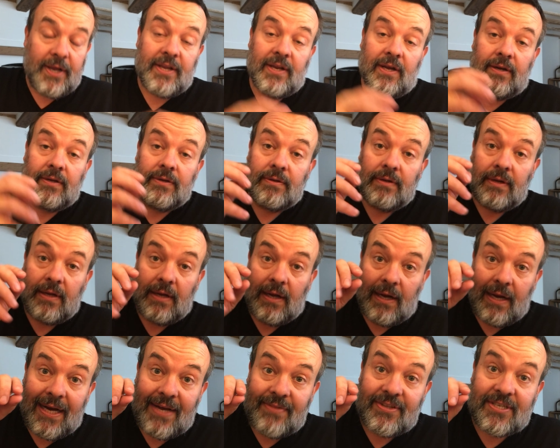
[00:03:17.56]
you know,
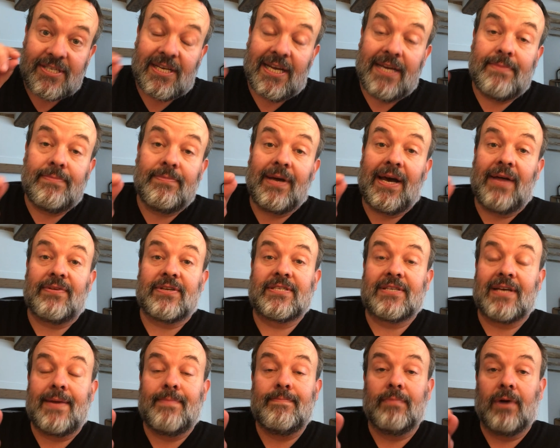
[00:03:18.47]
at the same
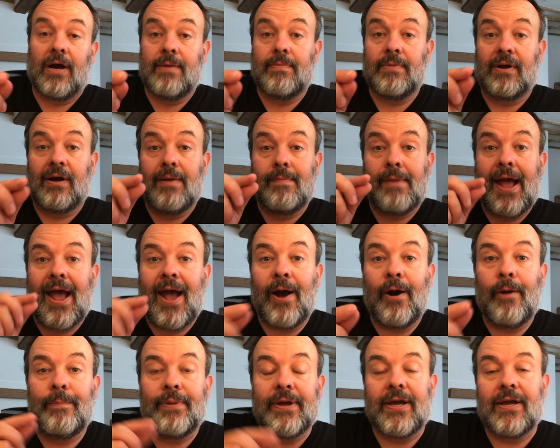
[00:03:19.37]
moment, I'm
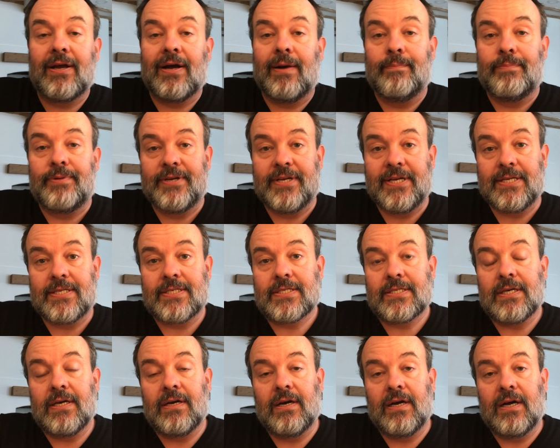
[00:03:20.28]
helping
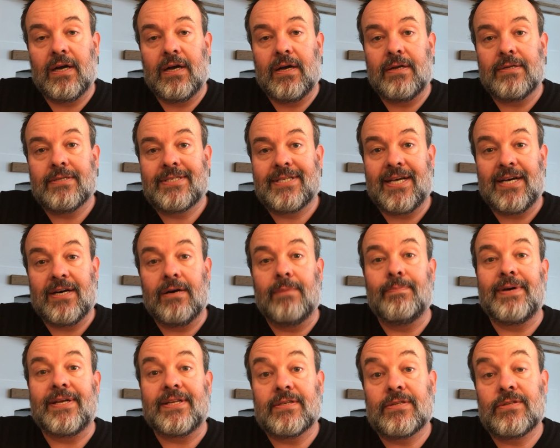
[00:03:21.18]
companies
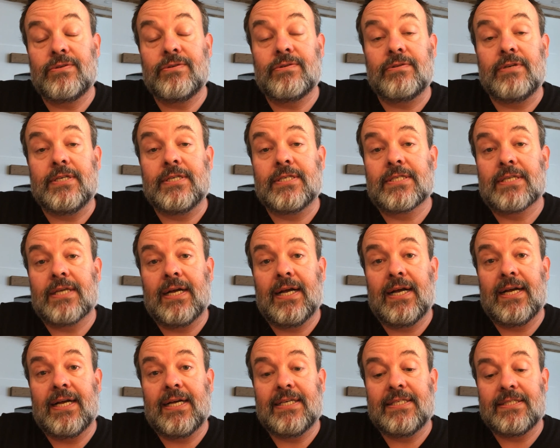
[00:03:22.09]
tell better stories.
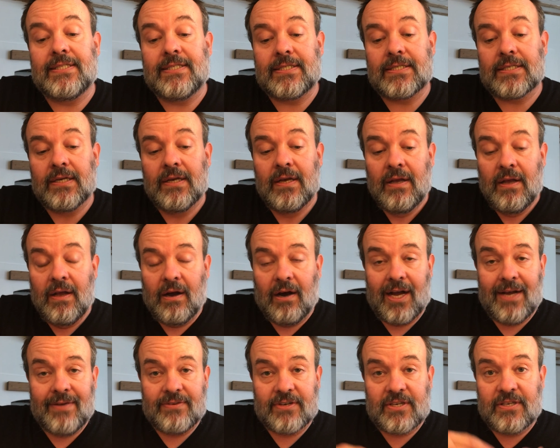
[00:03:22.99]
And
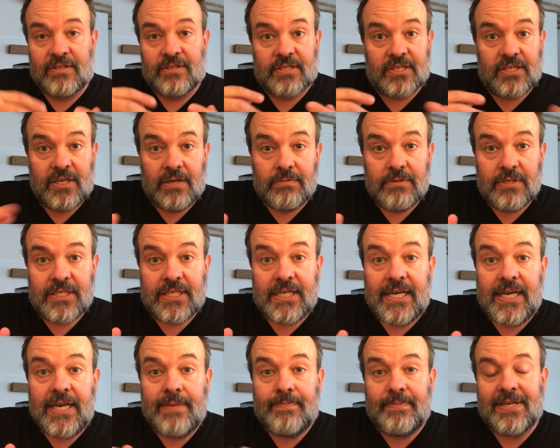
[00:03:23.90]
I have a
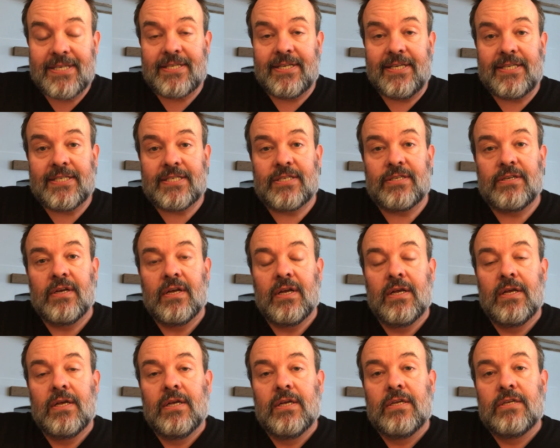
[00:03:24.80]
consultancy business,
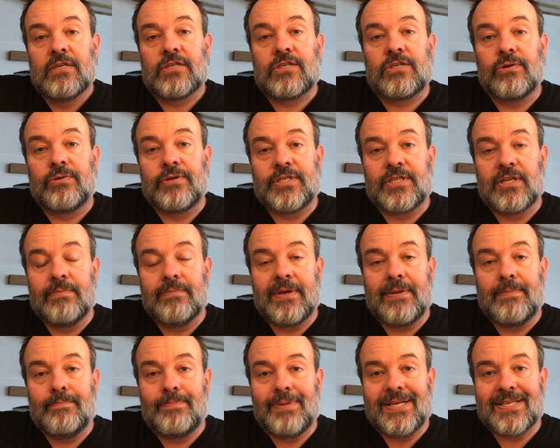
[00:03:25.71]
Stories That
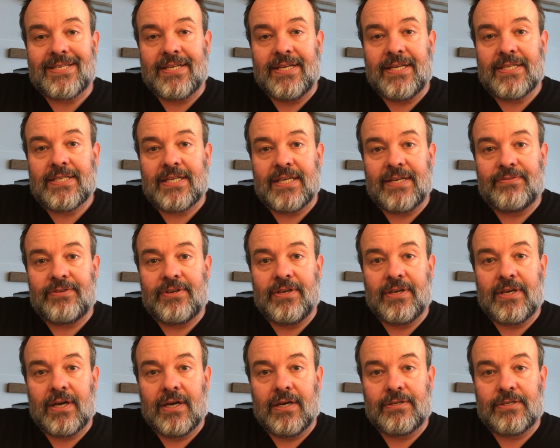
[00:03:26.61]
Mean Business. If
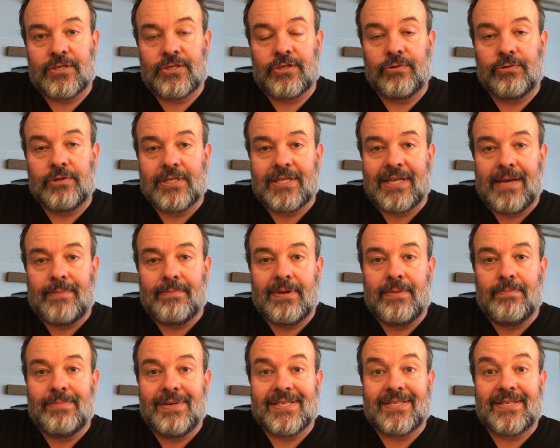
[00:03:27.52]
you go to
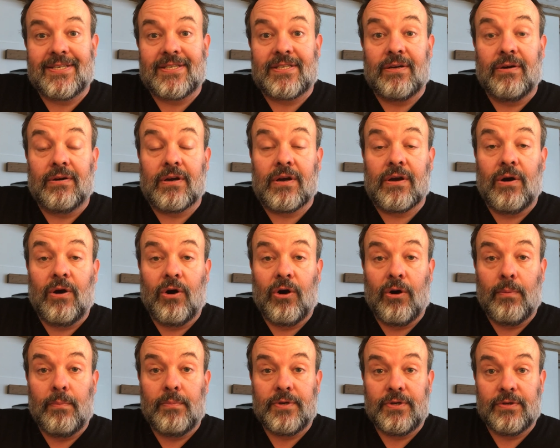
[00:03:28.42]

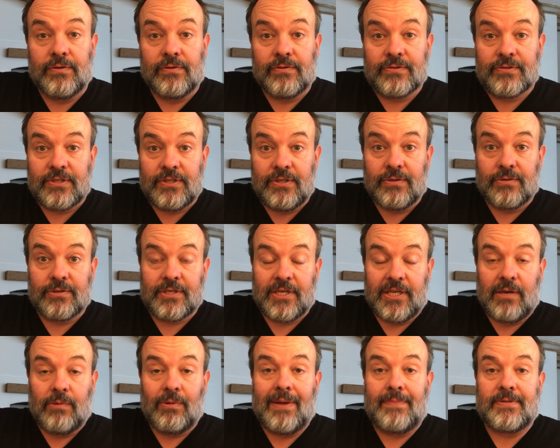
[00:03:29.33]
storiesthatmeanbusiness.com, you'll
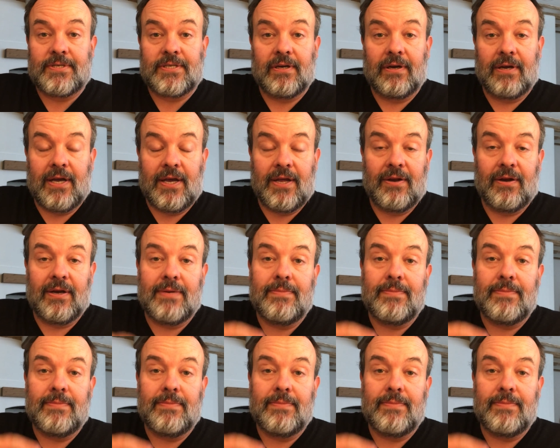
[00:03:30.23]
see the website.